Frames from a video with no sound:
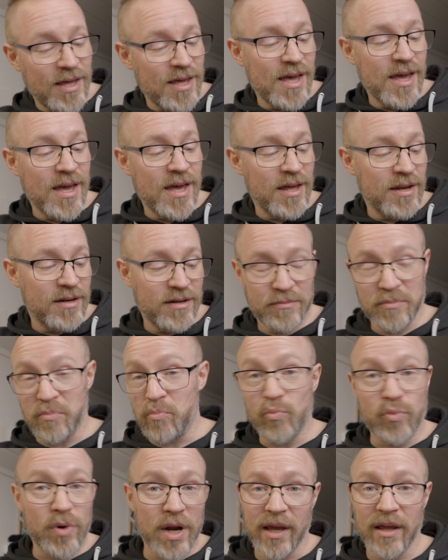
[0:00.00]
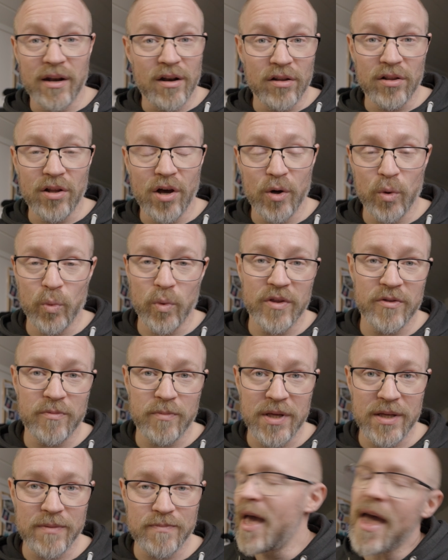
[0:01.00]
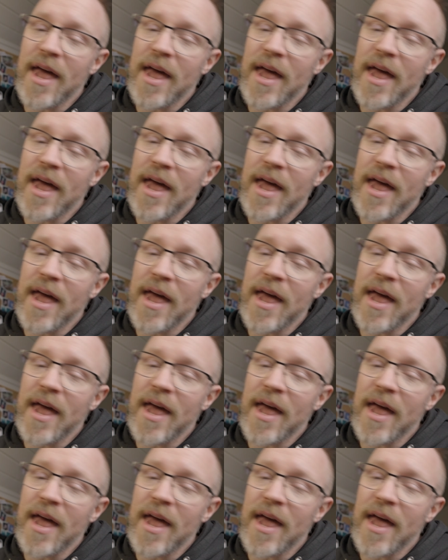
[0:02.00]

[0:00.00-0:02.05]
and bring it along with me.